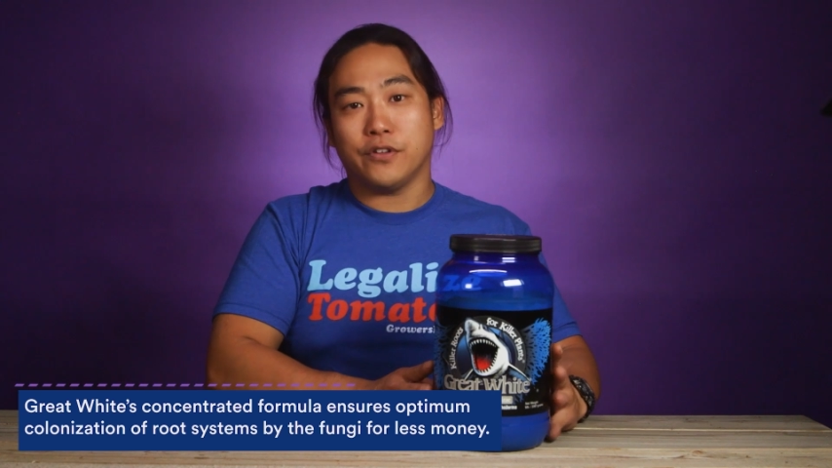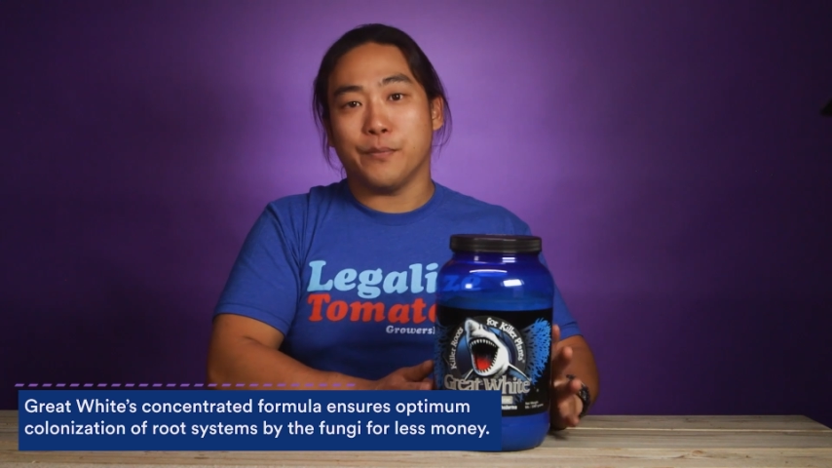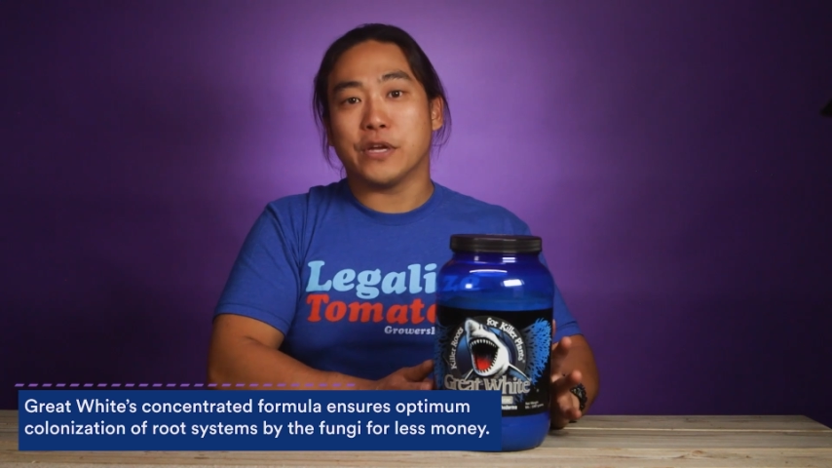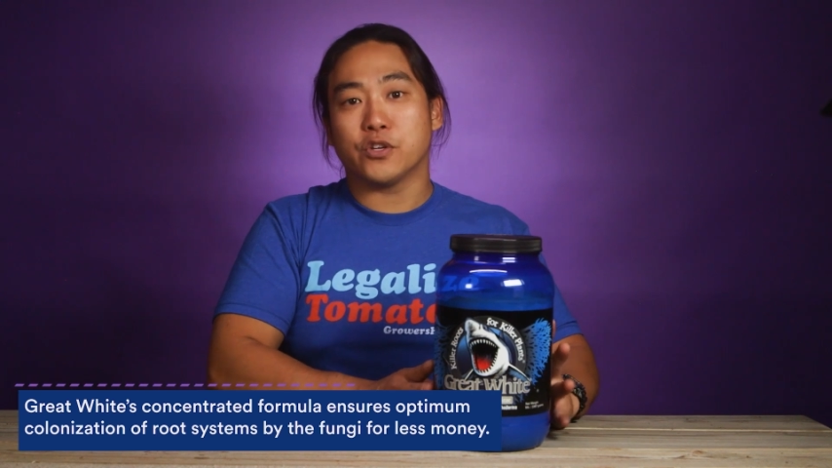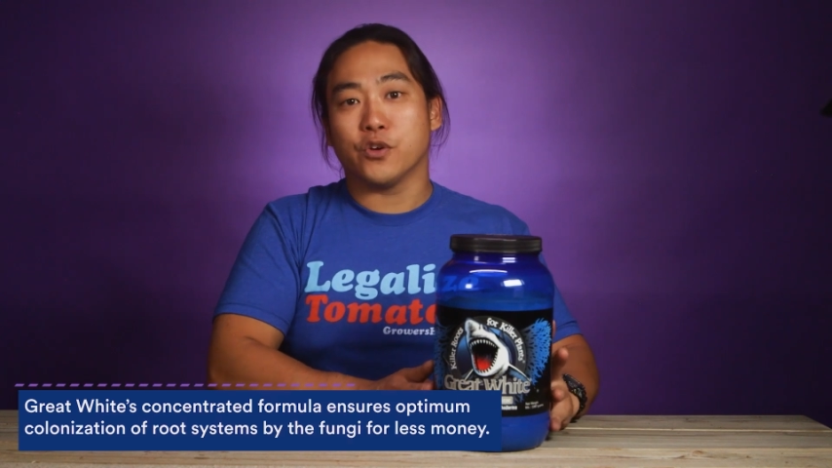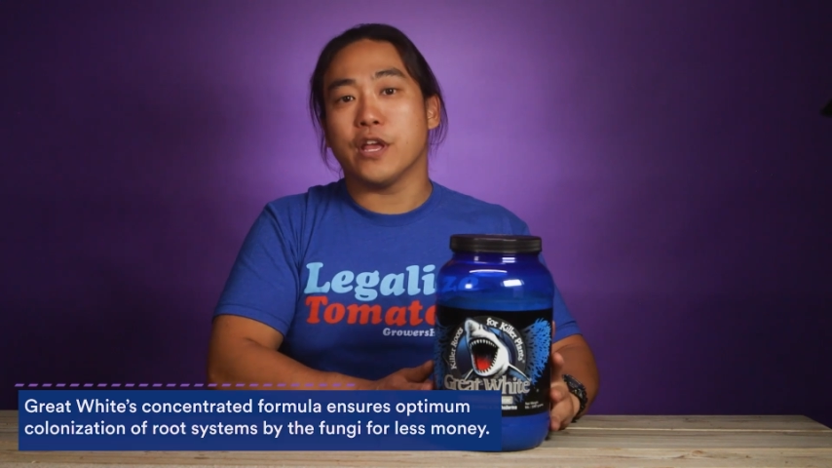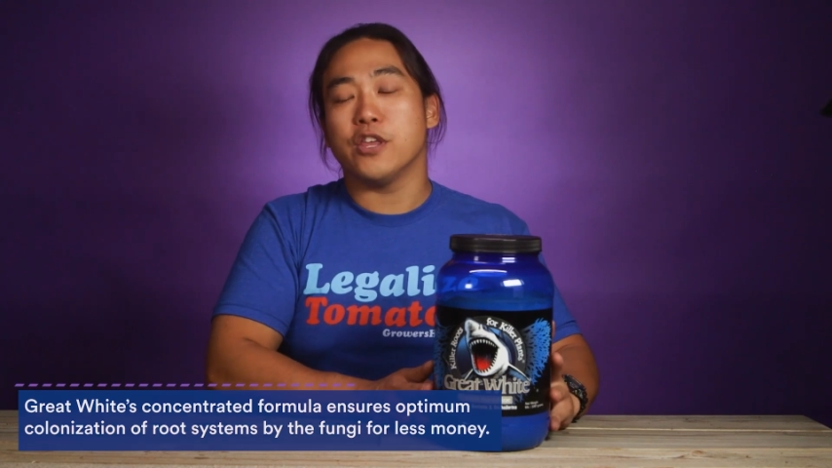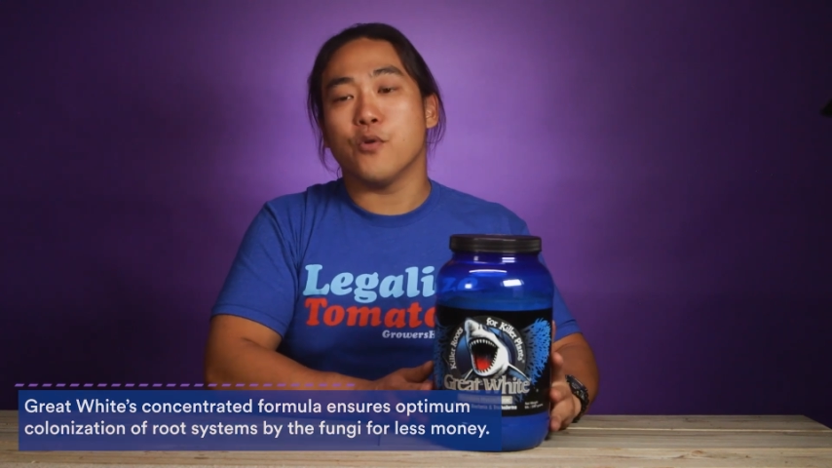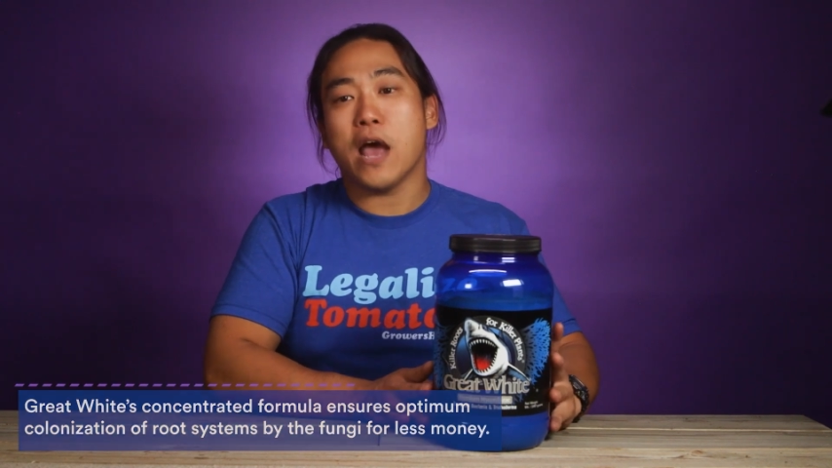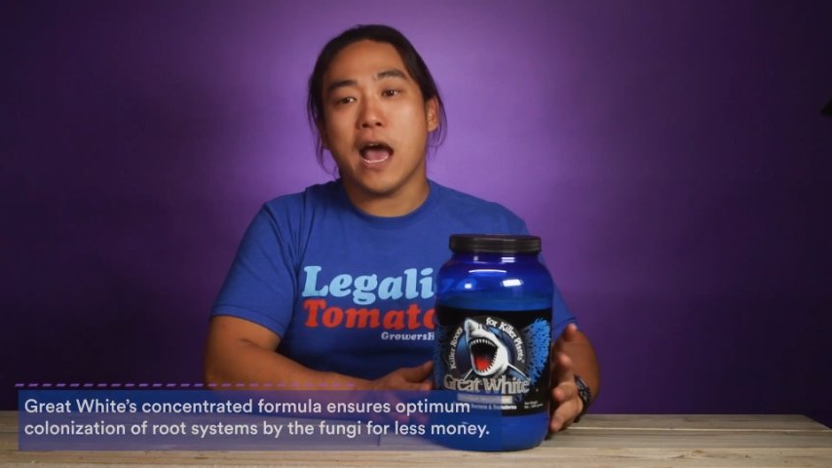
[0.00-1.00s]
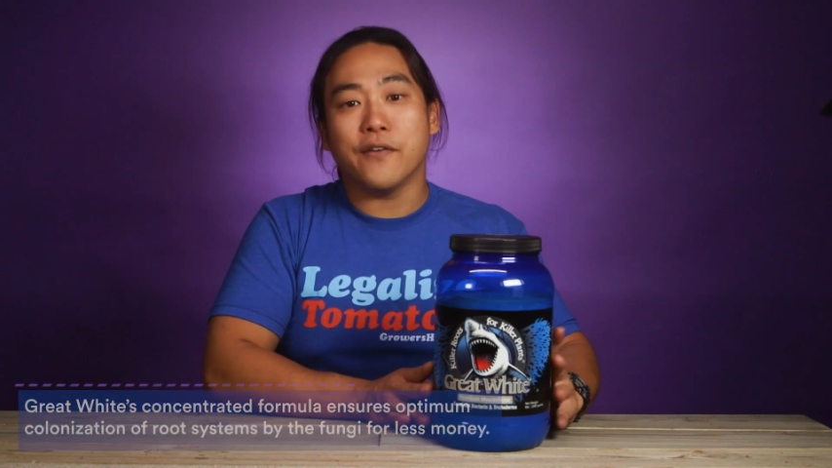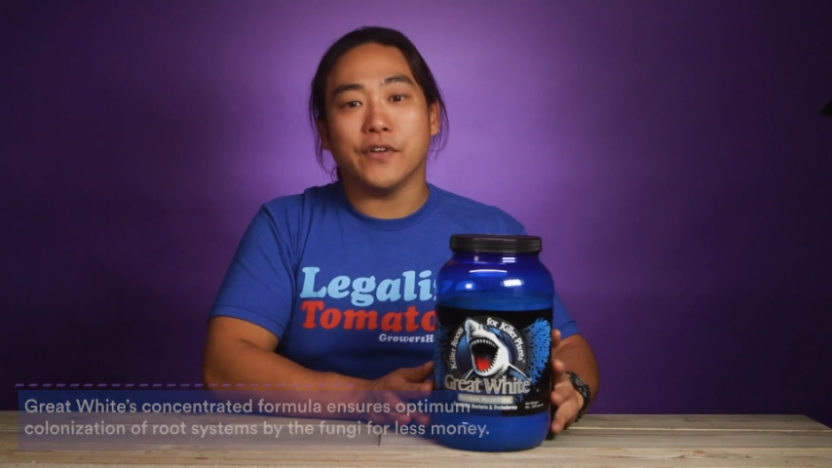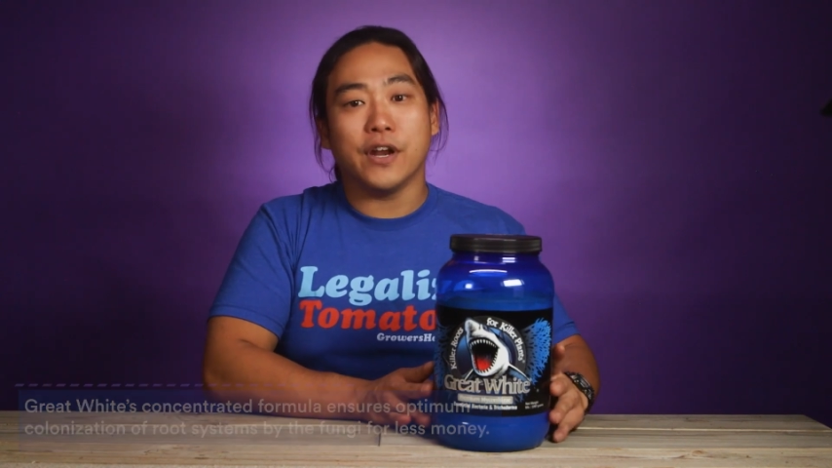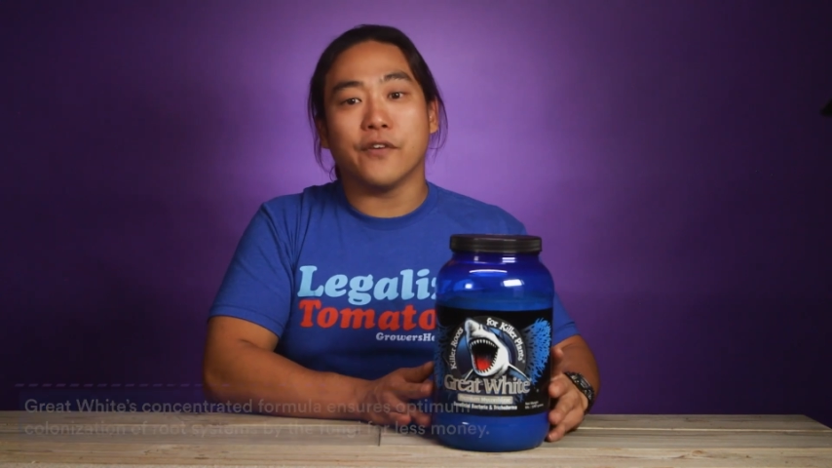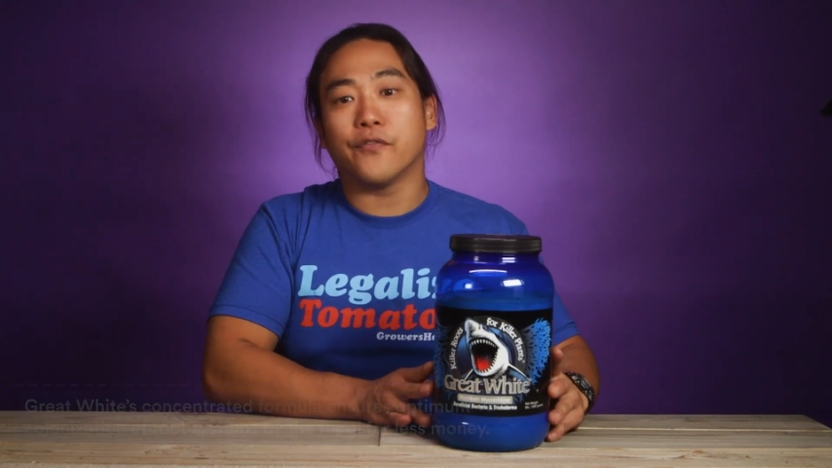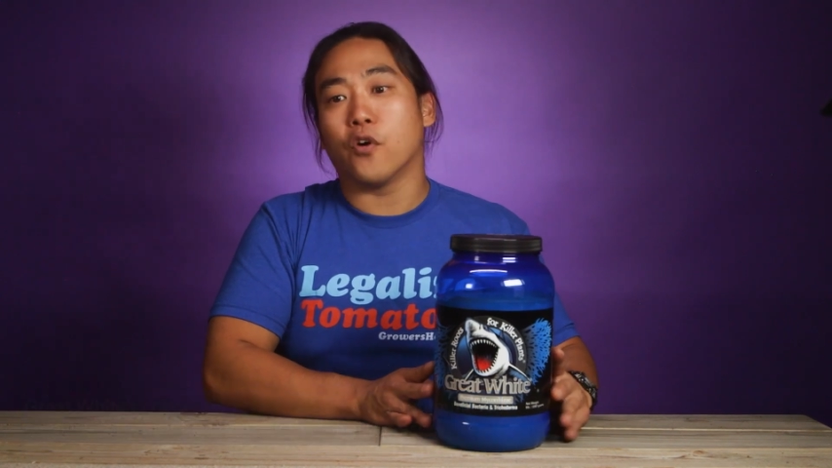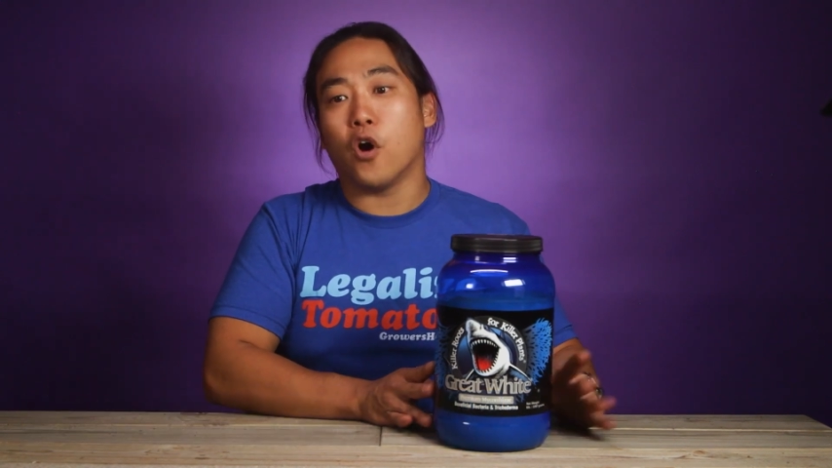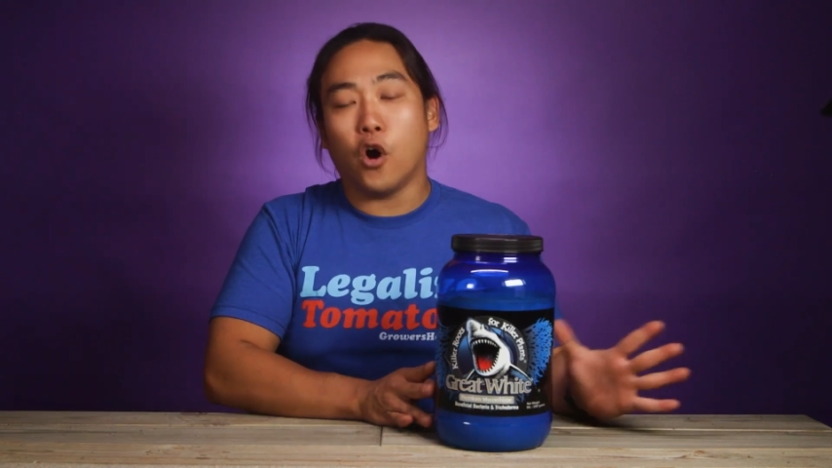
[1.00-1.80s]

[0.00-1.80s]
to make sure that you have enough for